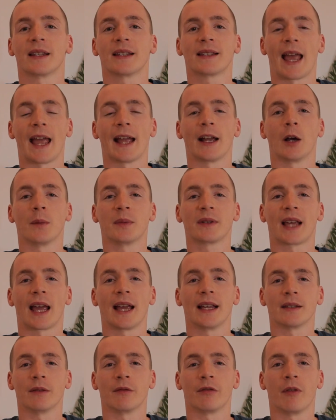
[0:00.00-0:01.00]
setting up
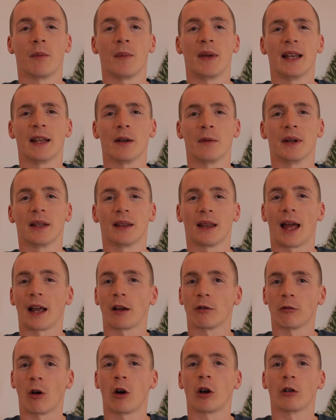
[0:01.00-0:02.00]
skates and familiar with
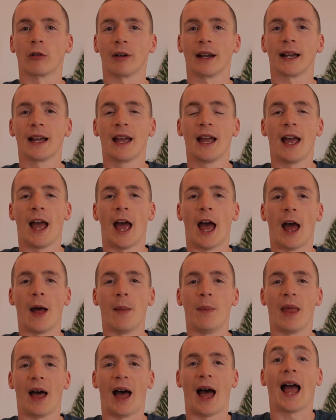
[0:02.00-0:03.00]
like rockering,
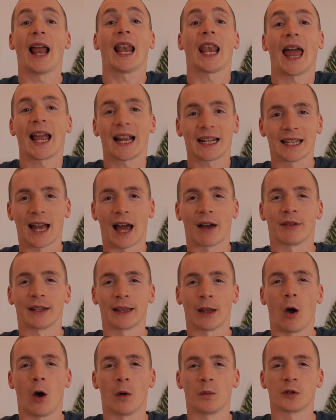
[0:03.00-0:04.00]
I liked
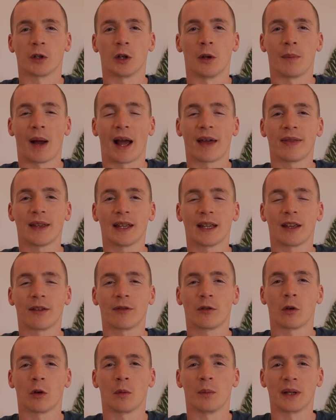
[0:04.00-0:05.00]
having that option. But I think
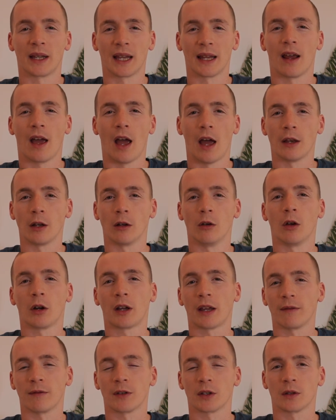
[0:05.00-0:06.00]
if you're a beginner and you're
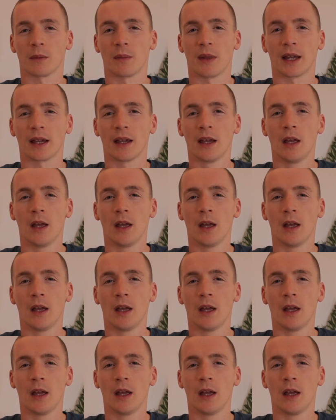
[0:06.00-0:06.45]
looking for something